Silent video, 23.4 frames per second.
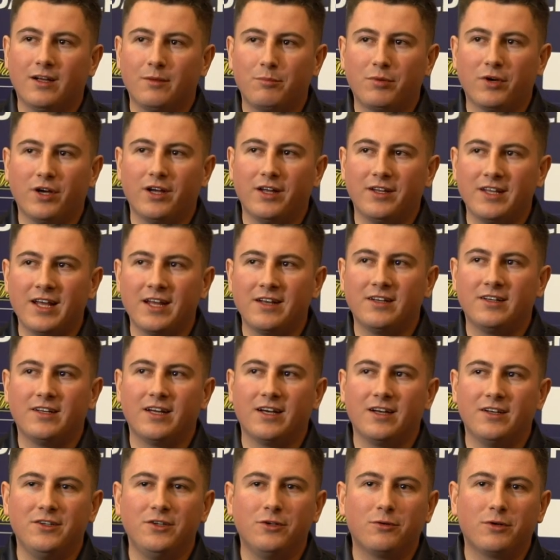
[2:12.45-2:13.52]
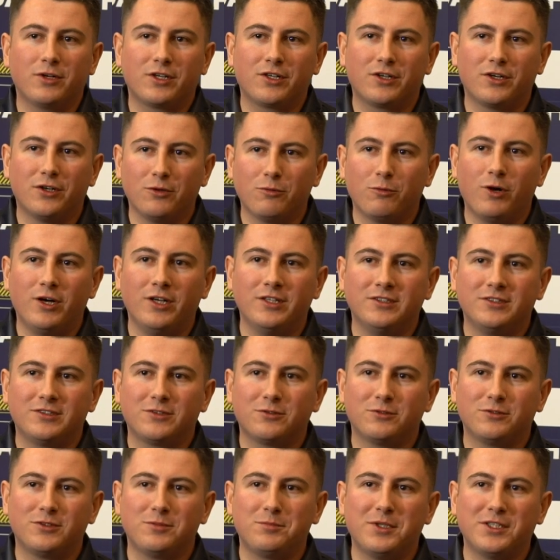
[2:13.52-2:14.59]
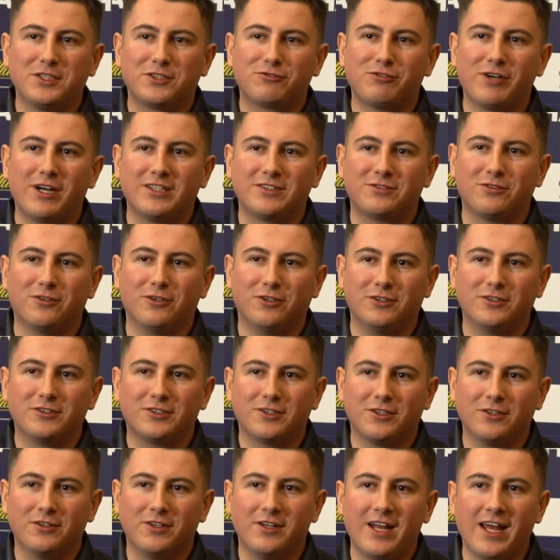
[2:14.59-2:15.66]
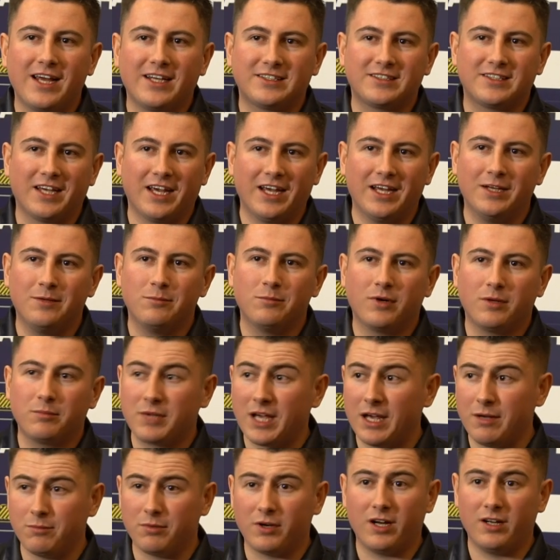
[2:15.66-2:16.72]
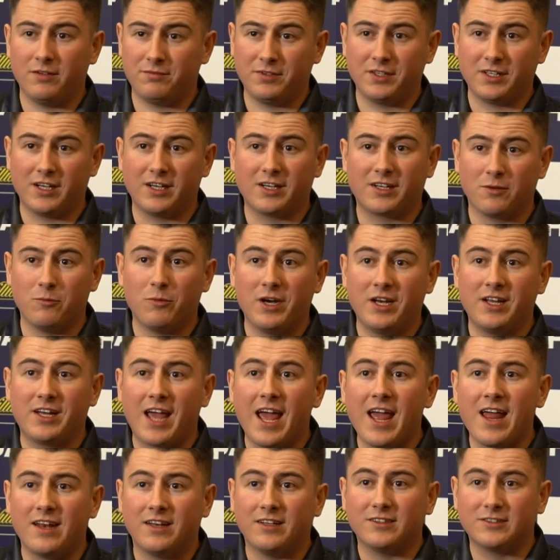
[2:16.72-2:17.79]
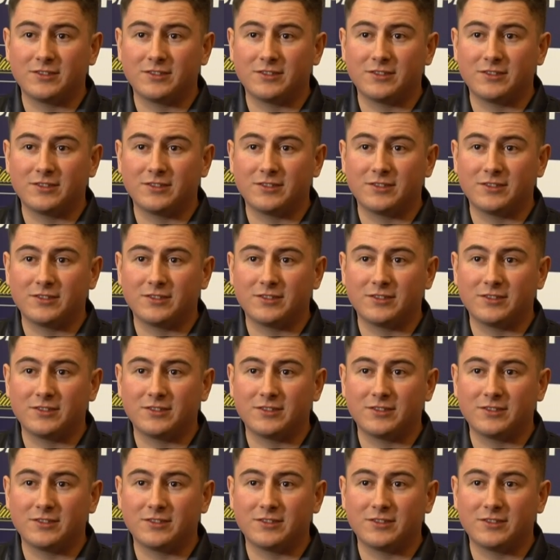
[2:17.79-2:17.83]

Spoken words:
But at the end of the day, I knew I could have won, so it was a bit stressful. So the next game, I'm capable. I think I can win again.